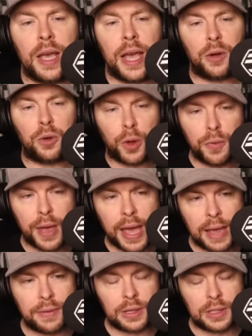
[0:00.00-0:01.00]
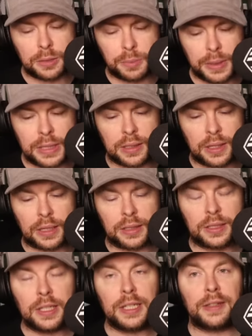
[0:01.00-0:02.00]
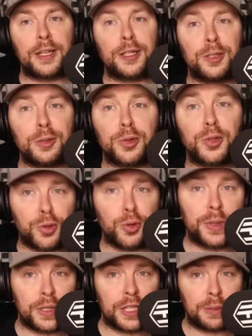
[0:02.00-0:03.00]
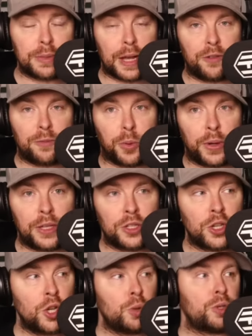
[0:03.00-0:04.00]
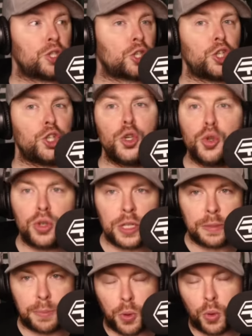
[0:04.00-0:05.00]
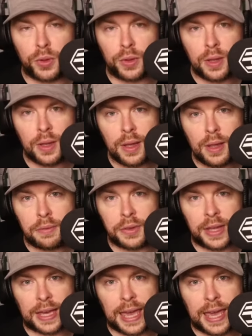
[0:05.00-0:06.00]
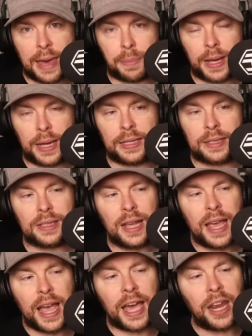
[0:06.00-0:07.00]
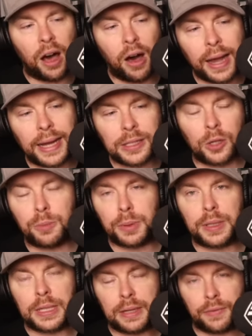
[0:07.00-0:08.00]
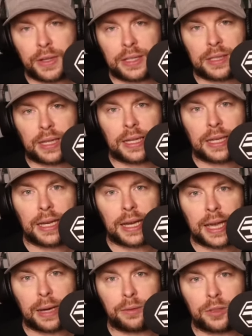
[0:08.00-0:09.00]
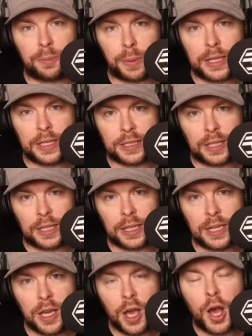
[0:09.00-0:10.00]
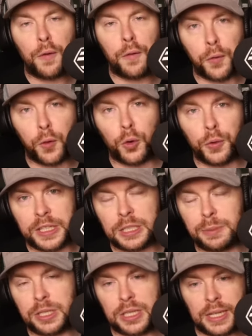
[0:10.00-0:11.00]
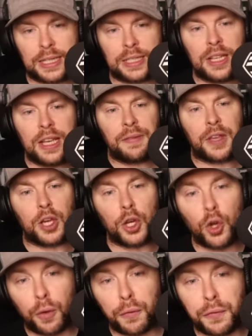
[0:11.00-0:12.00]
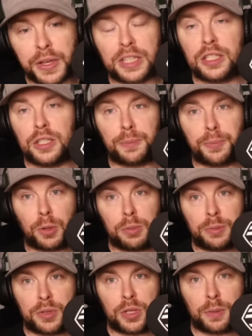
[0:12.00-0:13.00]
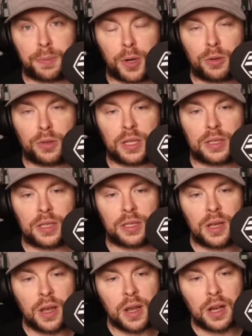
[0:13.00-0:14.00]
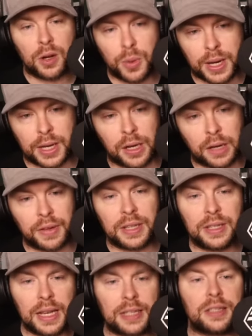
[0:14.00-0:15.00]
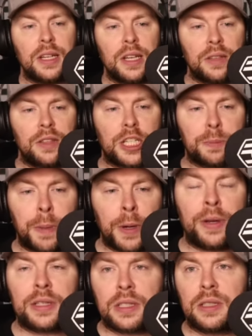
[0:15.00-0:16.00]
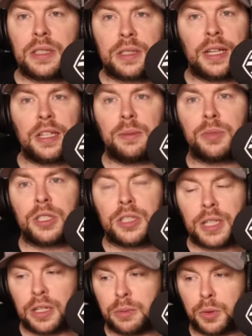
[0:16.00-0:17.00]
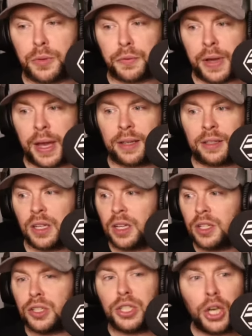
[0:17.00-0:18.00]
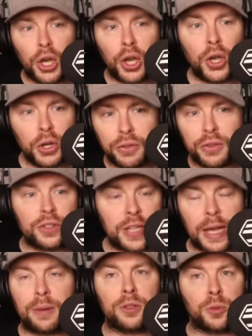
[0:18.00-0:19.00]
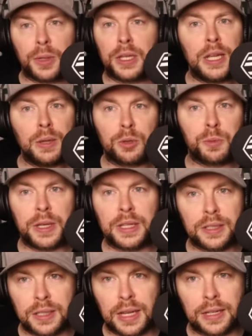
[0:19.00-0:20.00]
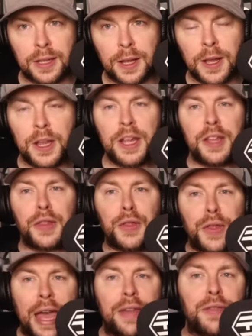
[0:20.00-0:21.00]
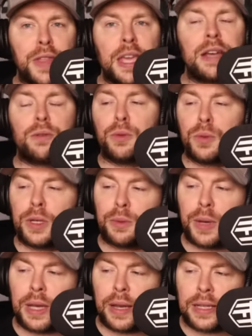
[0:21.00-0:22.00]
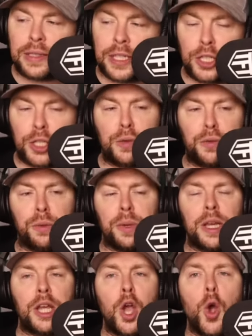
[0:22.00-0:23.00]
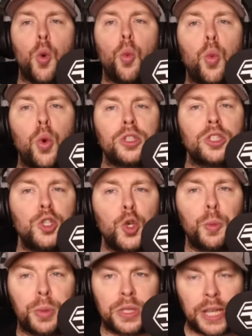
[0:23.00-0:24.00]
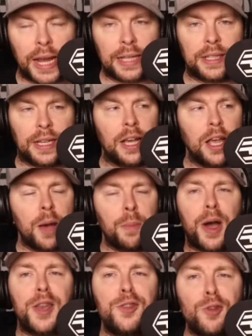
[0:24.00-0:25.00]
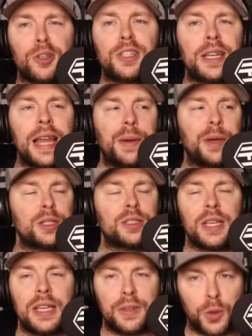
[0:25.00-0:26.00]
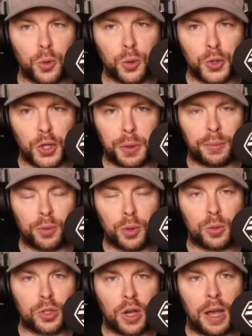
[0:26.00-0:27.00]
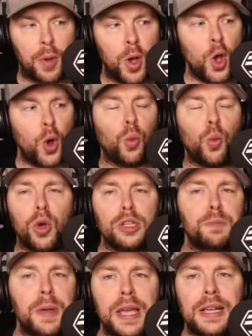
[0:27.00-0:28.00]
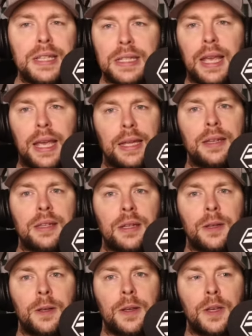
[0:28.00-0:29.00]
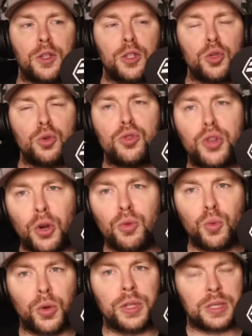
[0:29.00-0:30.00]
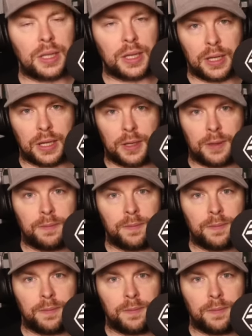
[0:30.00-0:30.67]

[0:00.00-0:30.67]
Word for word: And although they're having these meetings, they are still screwing teams out of points, which are hugely important for their campaigns. And I don't believe they are taking accountability for these mistakes. They are not fixing the problems in the processes quick enough. And yes, the experience in the stadiums is terrible for fans. Turn on the sound so we can hear what's being said. That there where lies the issue for me. What are you protecting by not allowing us to hear the audio in real time? What's being said that you don't want us to hear?